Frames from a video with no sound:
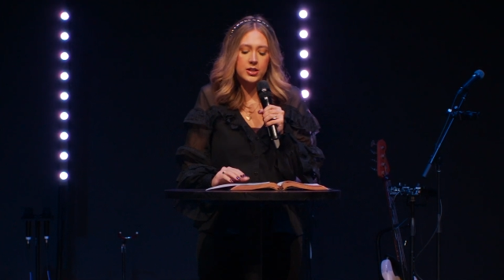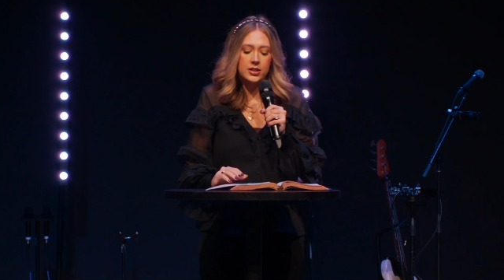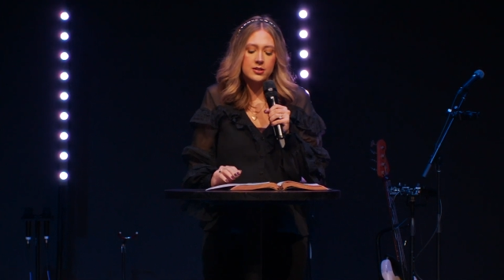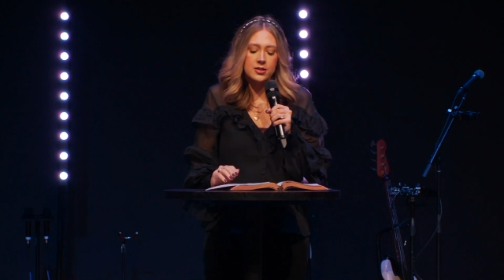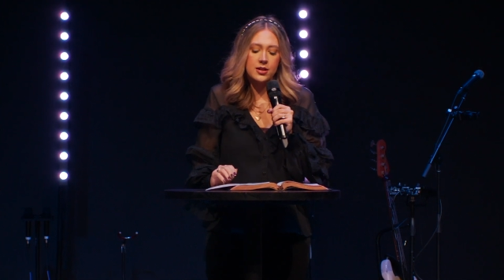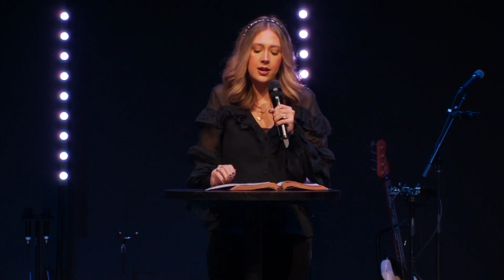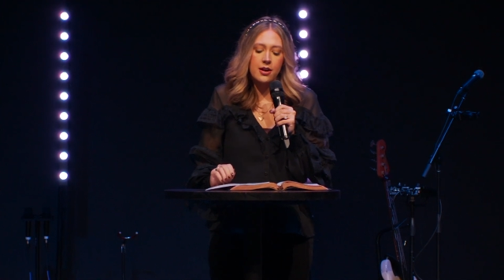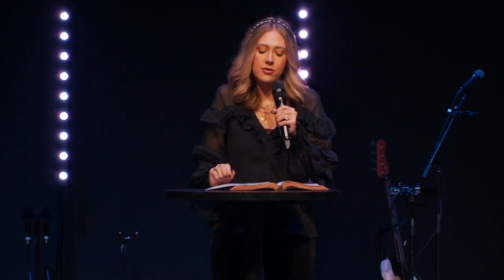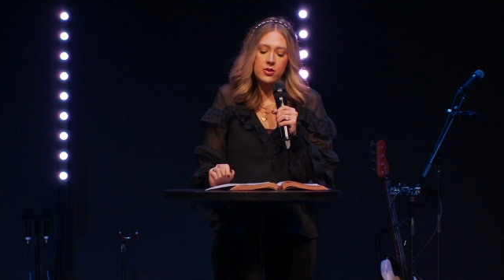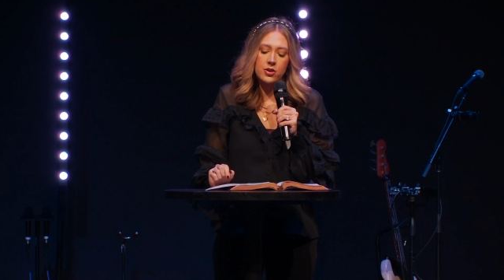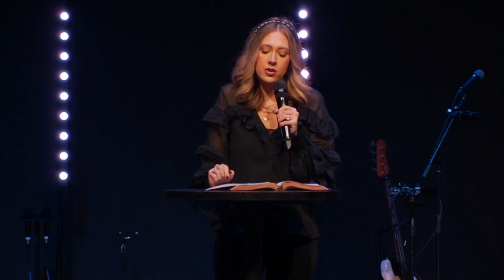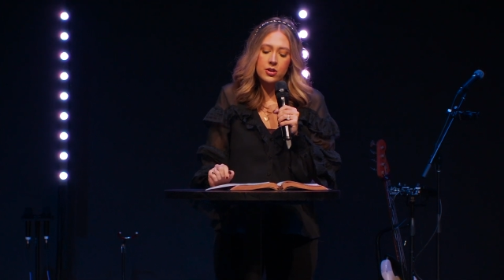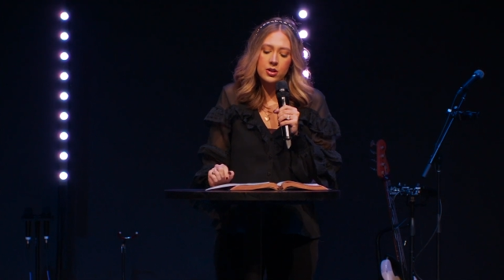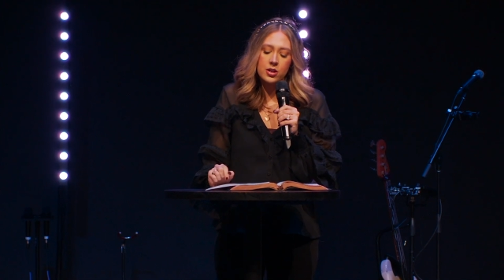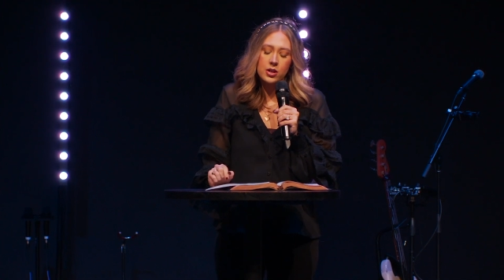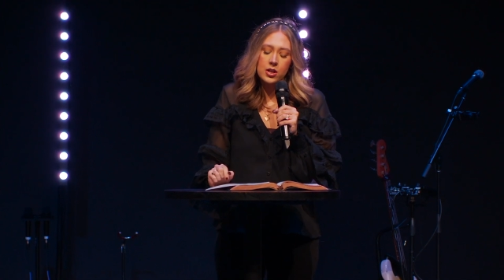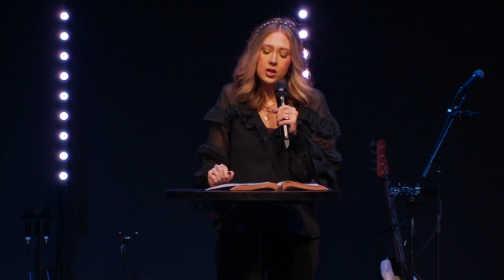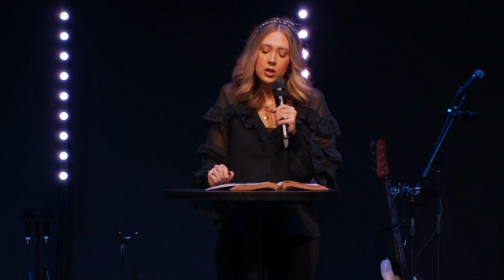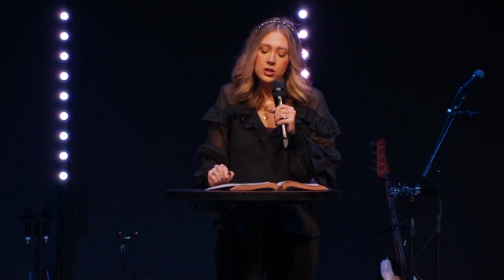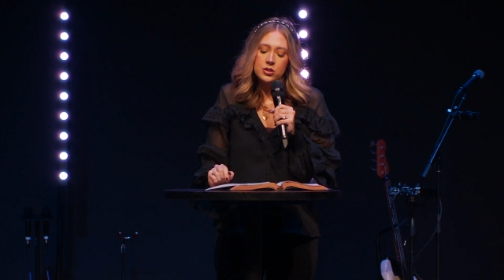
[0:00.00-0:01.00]
it together.
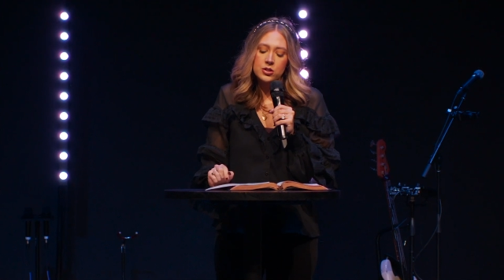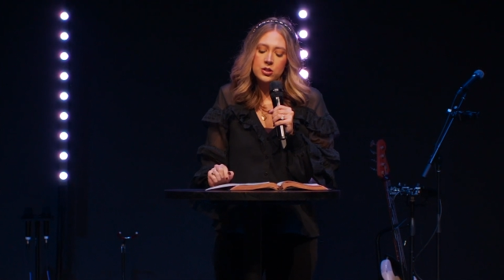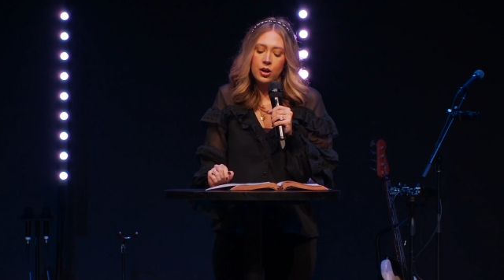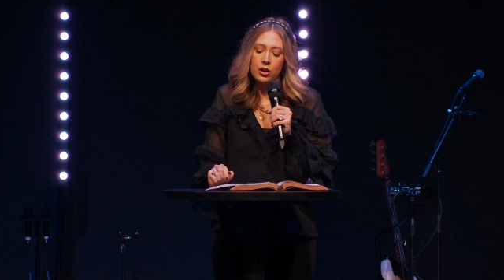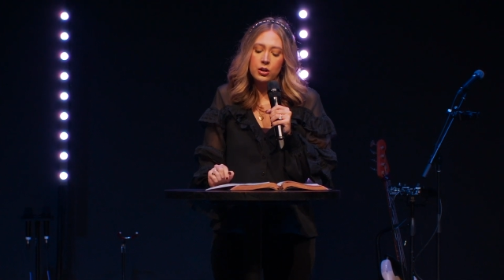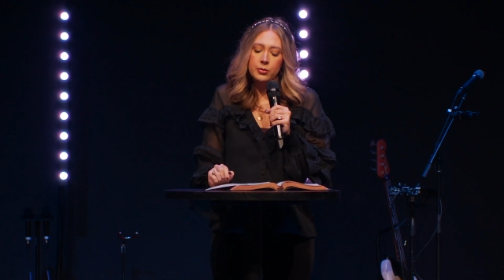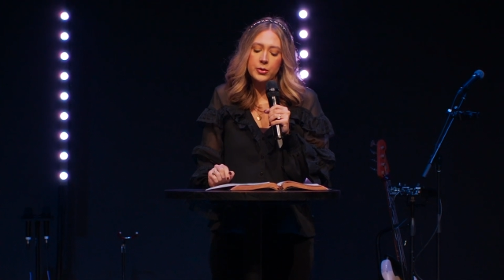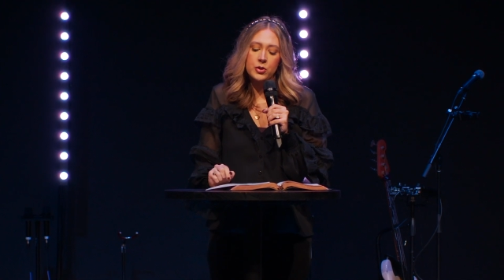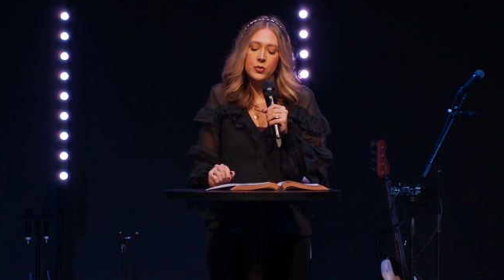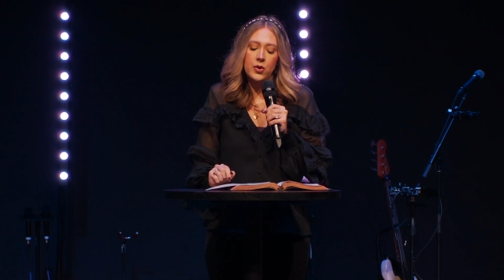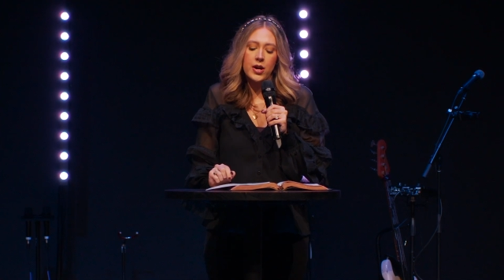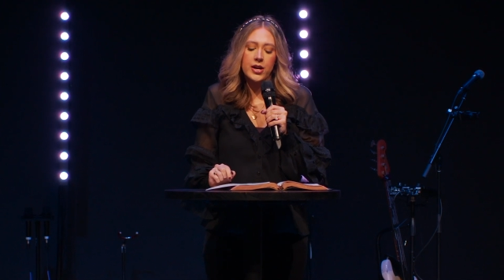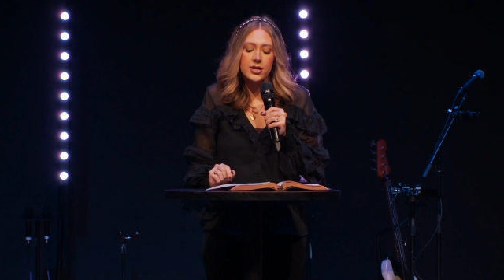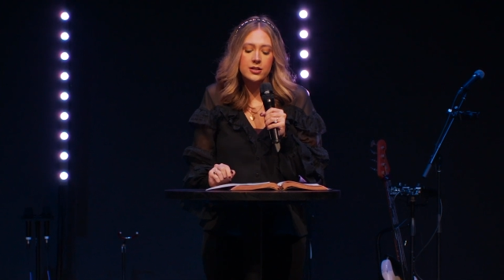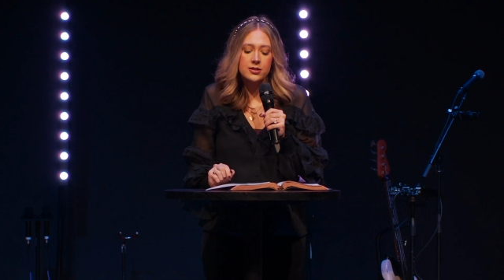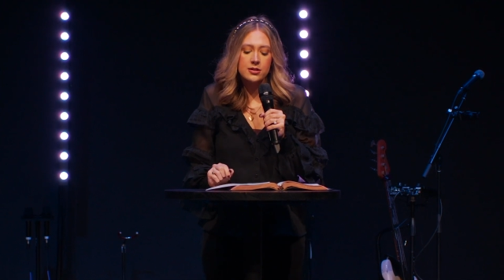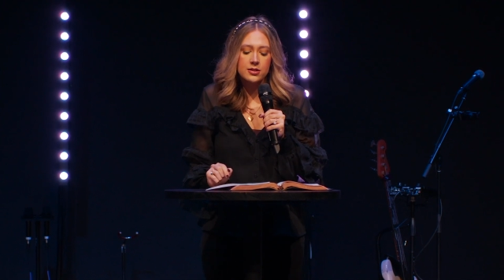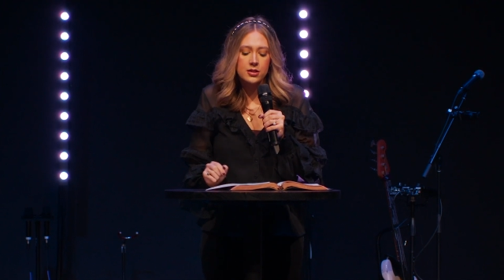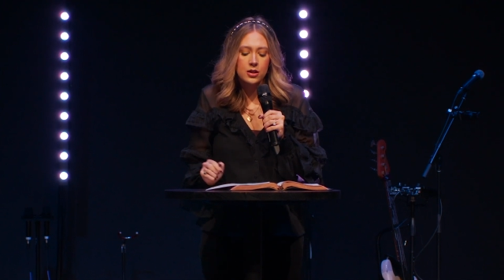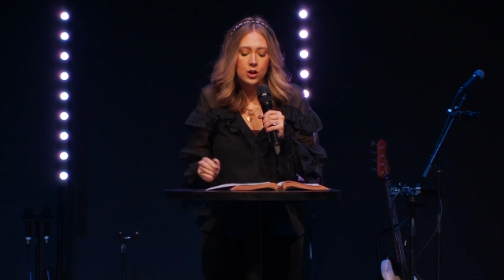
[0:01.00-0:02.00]
Solomon
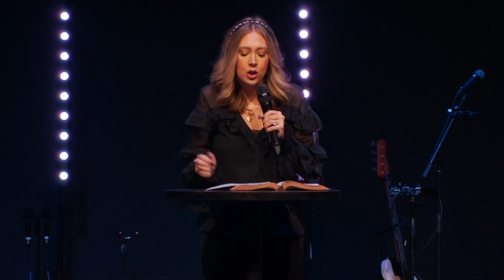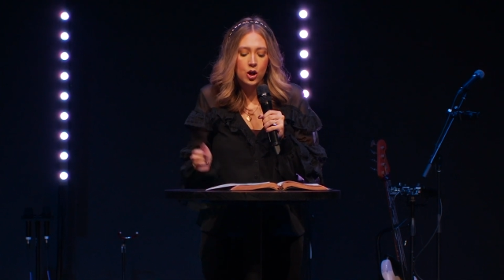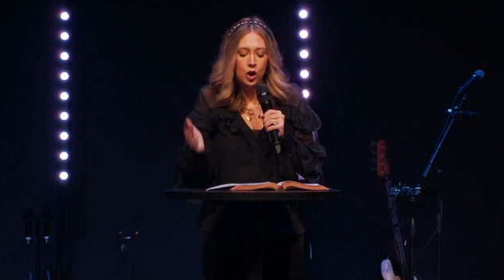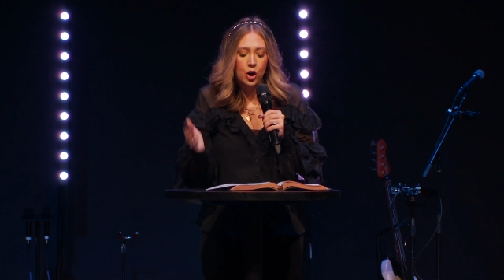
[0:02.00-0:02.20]
writes,